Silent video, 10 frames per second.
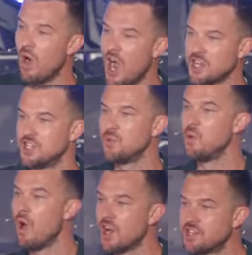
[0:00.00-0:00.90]
watched is we
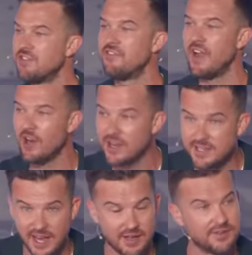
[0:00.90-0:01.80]
watched fairy
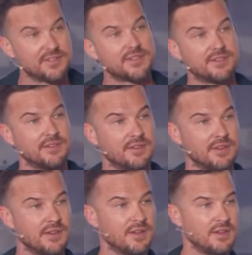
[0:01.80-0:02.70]
tales.
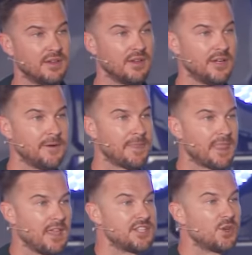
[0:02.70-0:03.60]

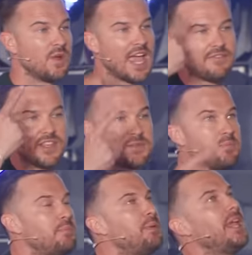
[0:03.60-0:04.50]
And so we have this
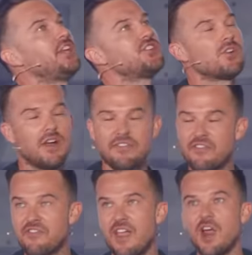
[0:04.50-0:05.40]
picture of
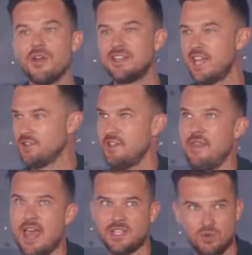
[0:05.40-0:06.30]
fairy tales, and
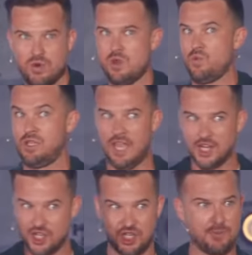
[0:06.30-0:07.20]
that's what
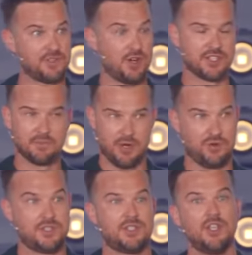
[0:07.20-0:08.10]
relationships are
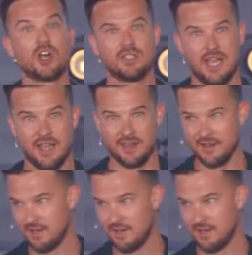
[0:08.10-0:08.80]
supposed to look like.